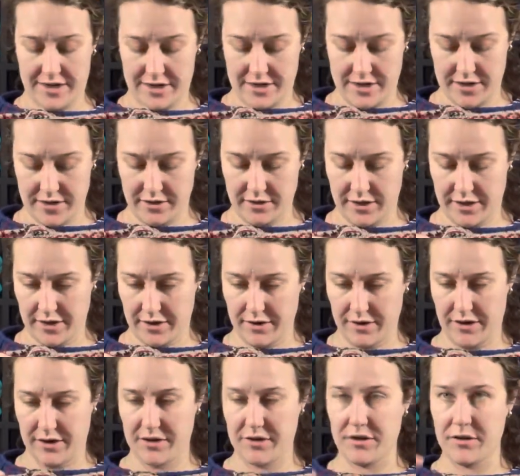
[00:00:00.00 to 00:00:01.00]
I knit like,
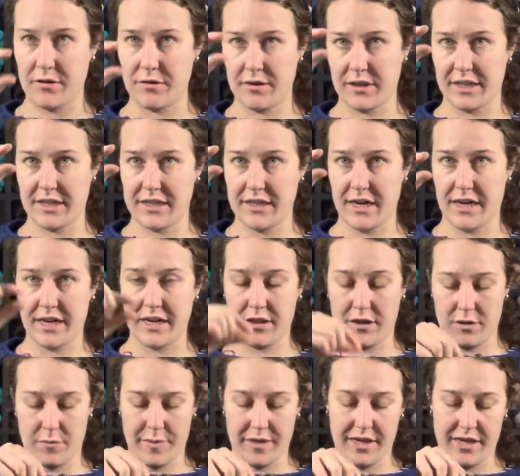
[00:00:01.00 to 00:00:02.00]
I don't know, like a tiny
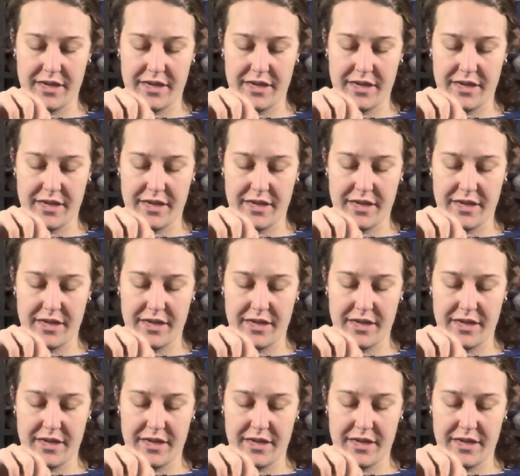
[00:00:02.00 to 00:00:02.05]
little bit.